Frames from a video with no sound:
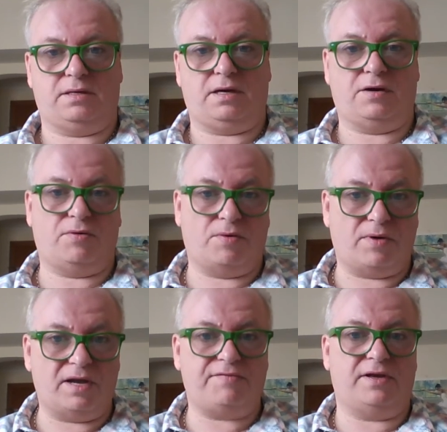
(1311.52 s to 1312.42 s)
are
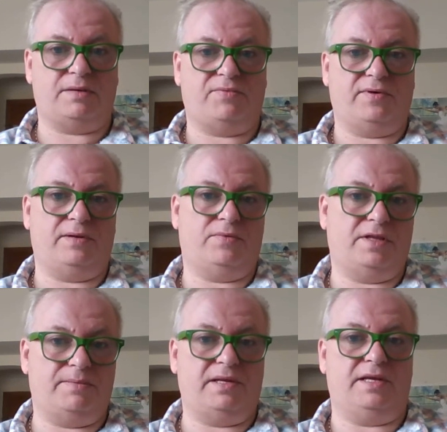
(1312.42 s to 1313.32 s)
arriving at a point where
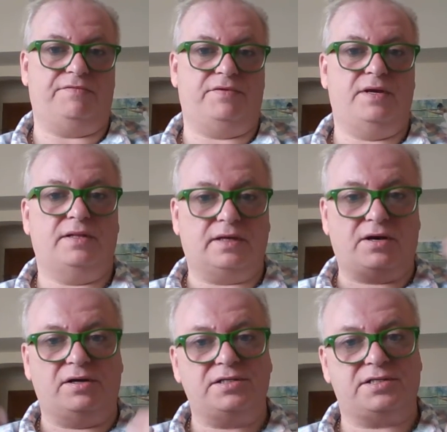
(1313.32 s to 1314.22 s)
they believe that
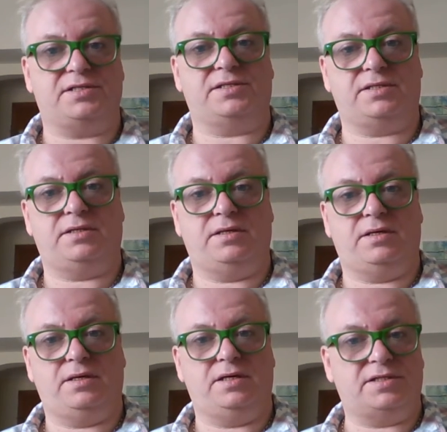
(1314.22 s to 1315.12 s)
consciousness
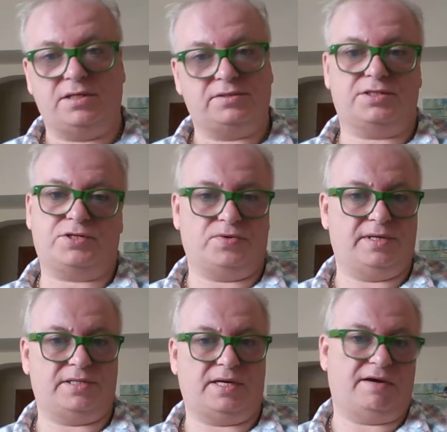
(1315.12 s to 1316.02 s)
is not
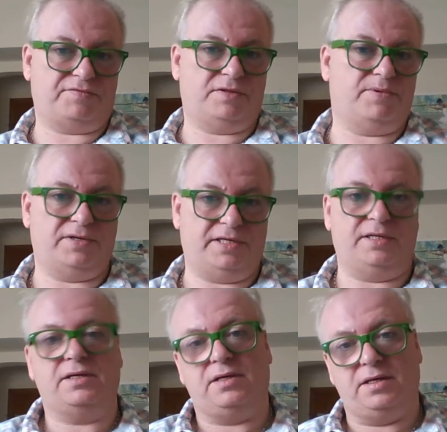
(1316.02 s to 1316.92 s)
destroyed after the body
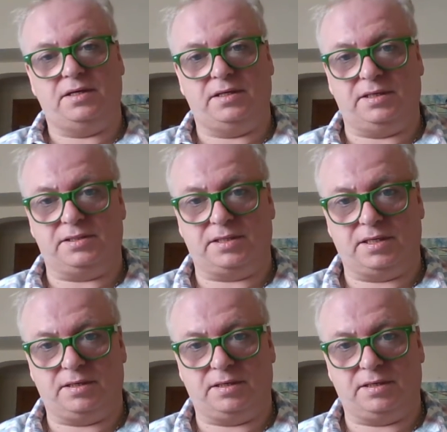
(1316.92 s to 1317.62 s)
is